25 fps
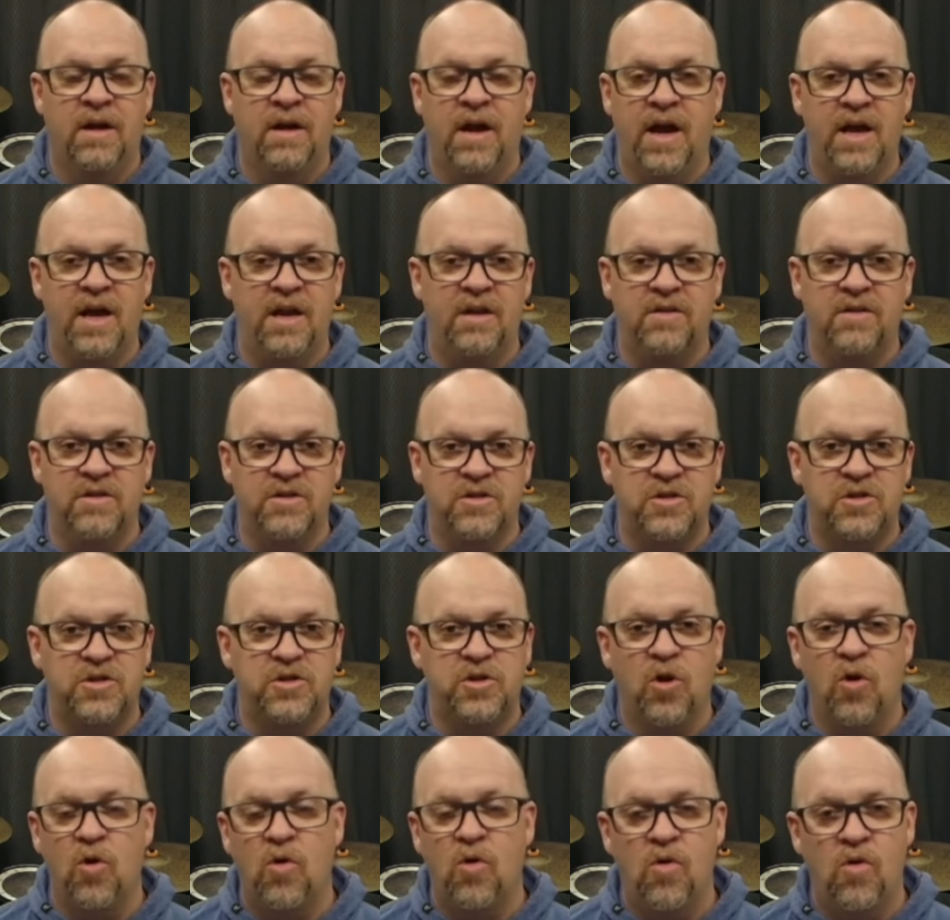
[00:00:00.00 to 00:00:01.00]
And
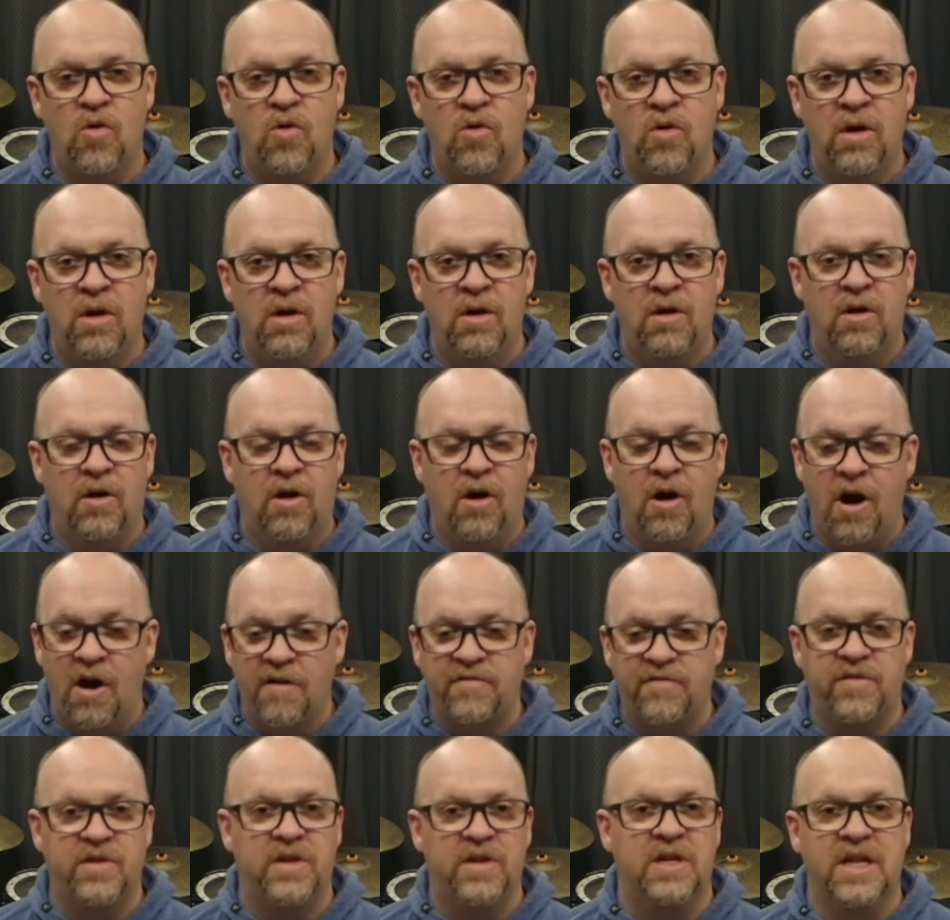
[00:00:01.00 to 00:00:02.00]
so
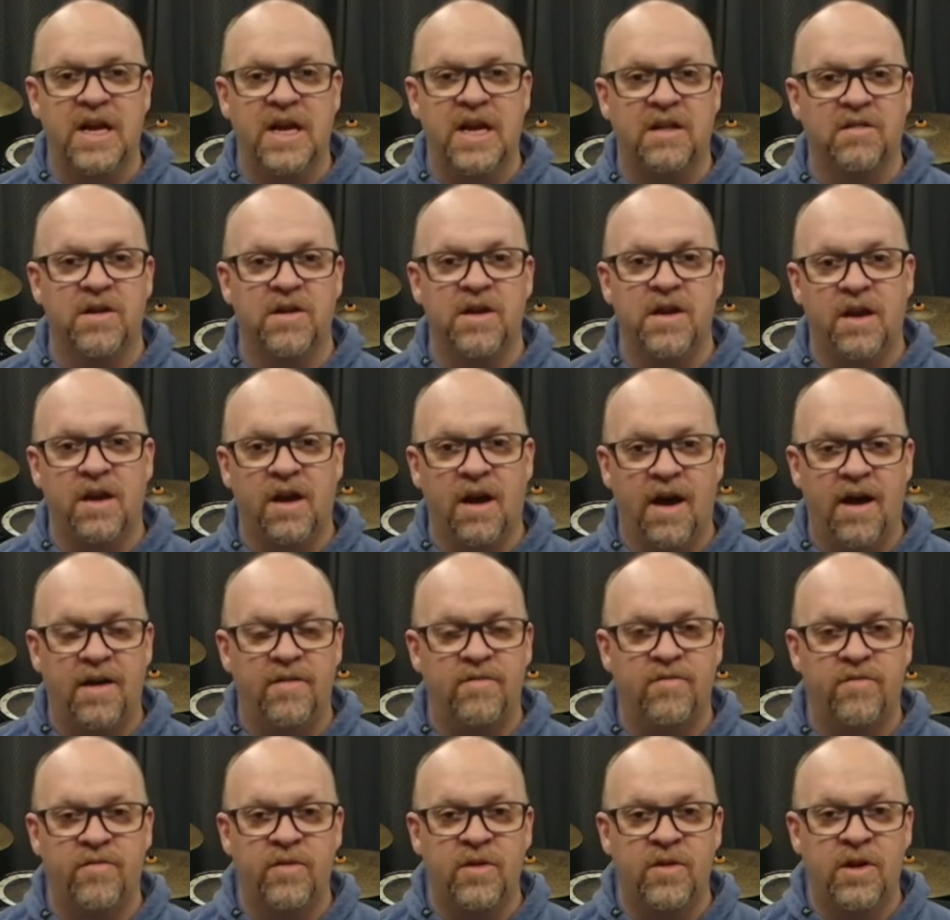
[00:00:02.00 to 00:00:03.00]
often lately,
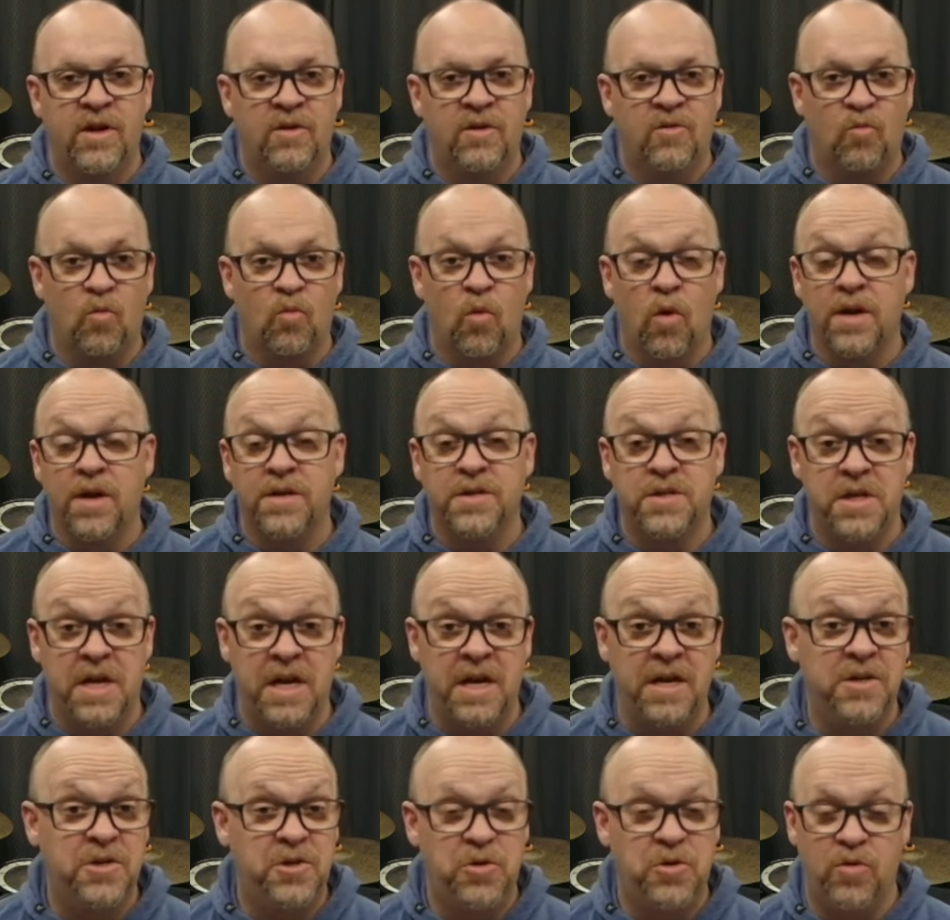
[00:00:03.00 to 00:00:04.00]
I've run
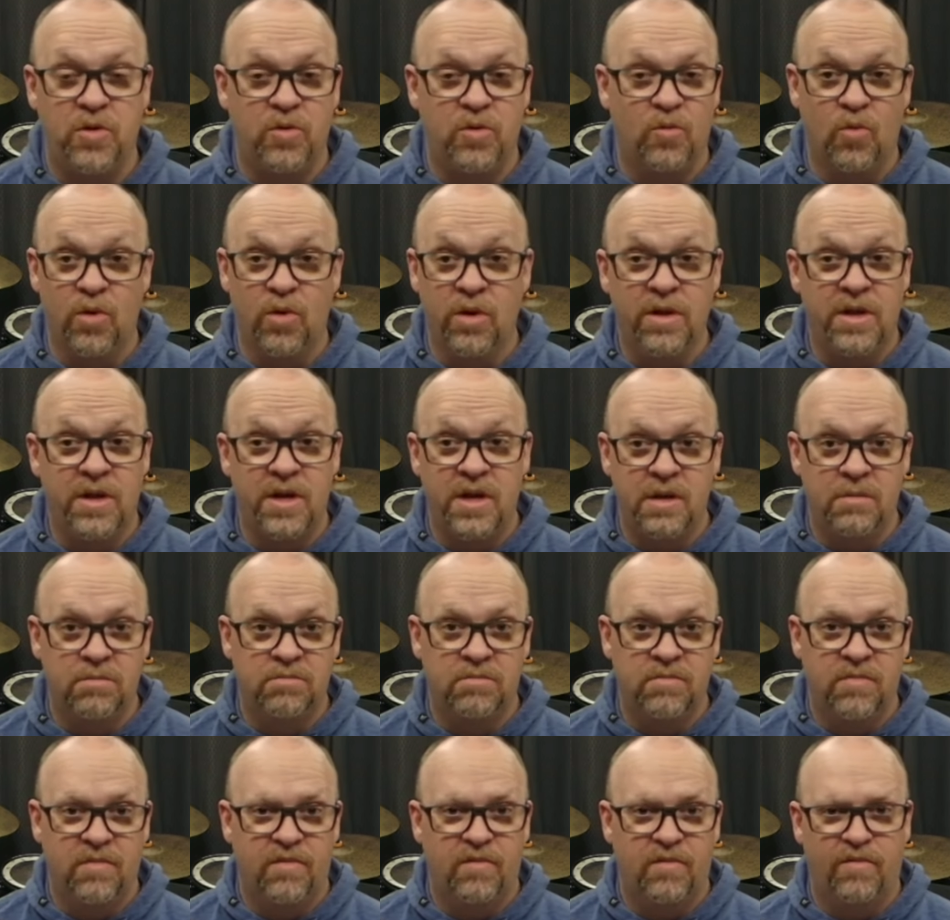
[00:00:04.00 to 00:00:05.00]
into it really
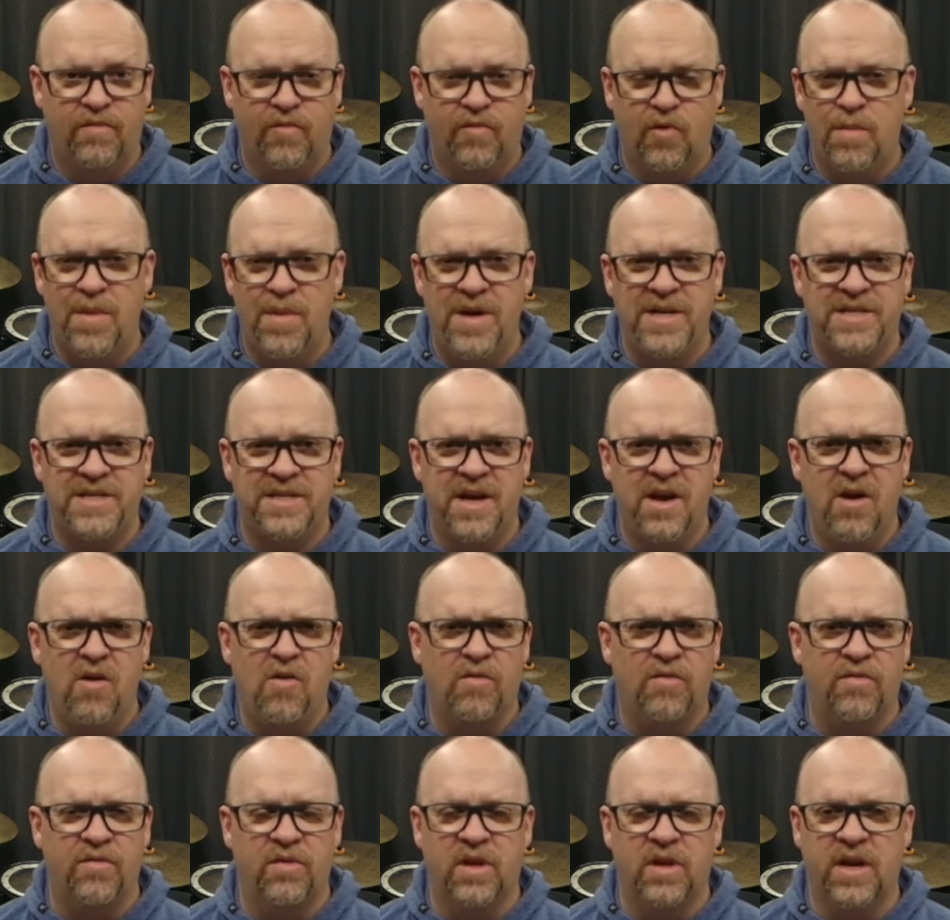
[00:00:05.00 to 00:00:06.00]
for
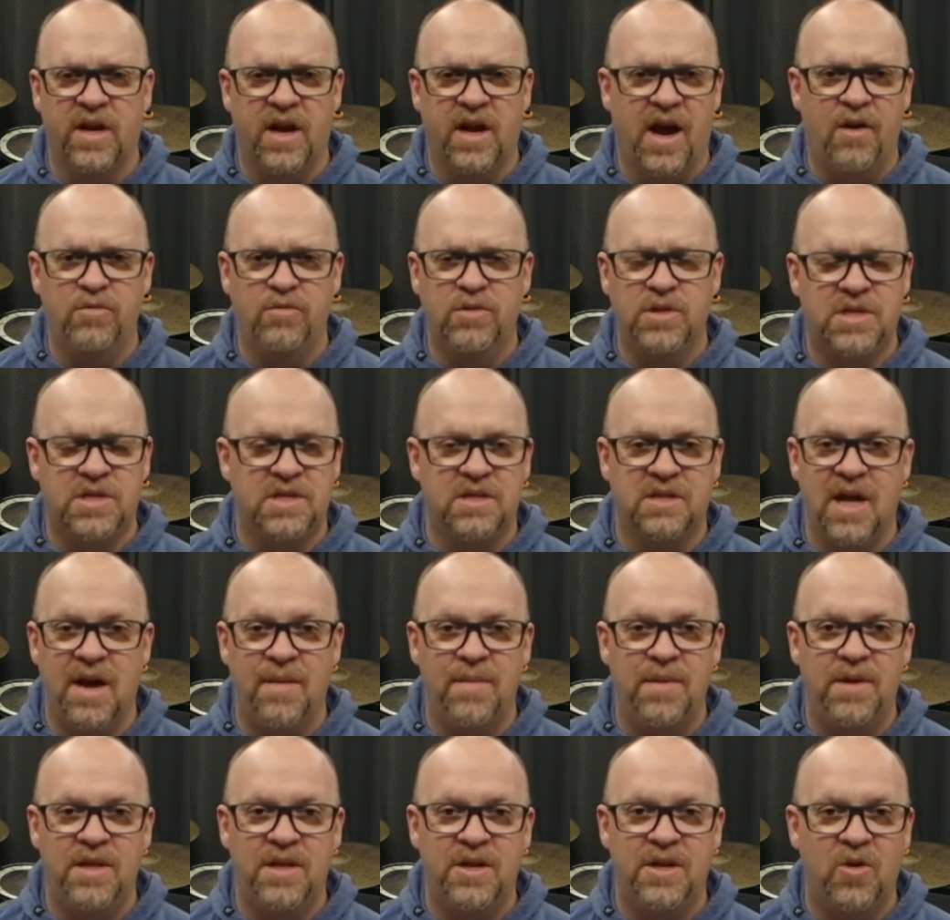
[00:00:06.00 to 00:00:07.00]
myself. Like I was
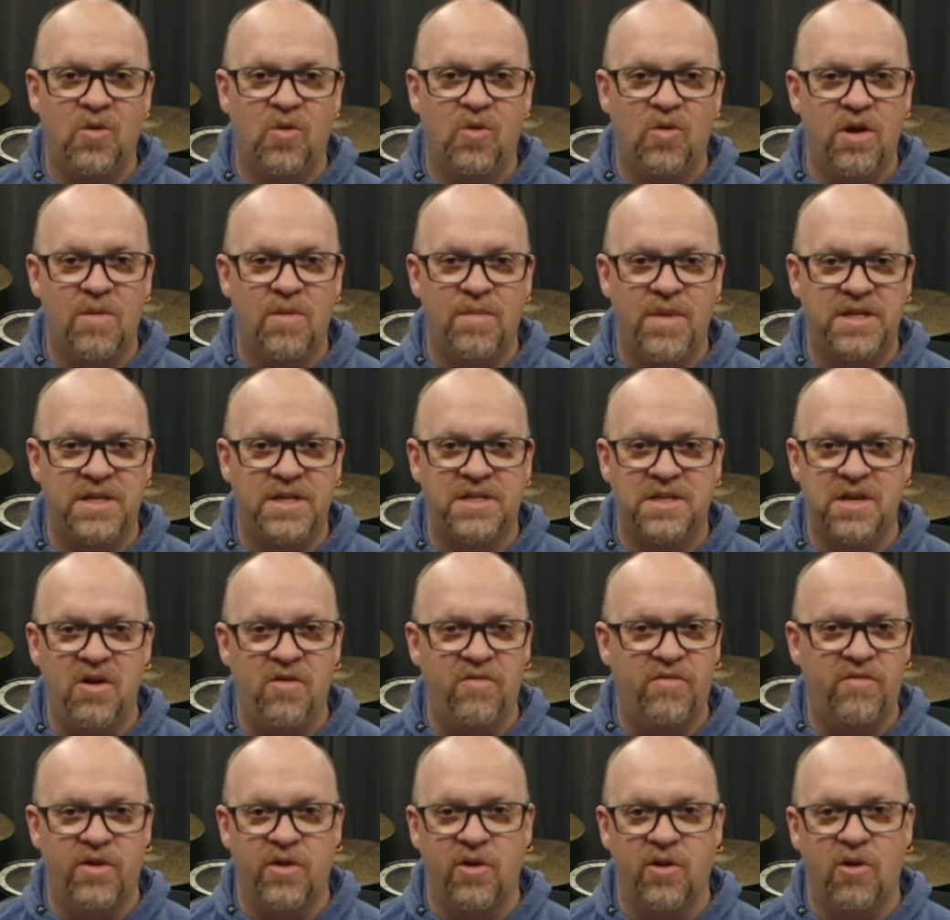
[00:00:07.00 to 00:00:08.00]
slamming the door on
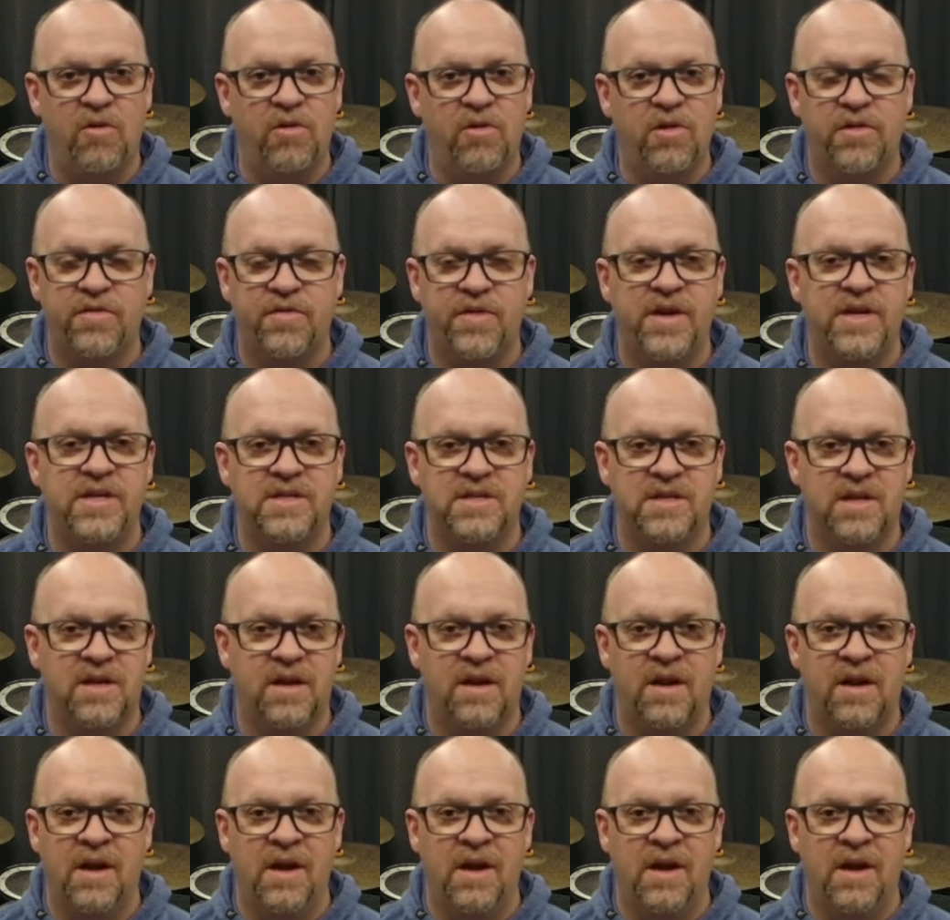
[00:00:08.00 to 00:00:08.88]
myself on all the things that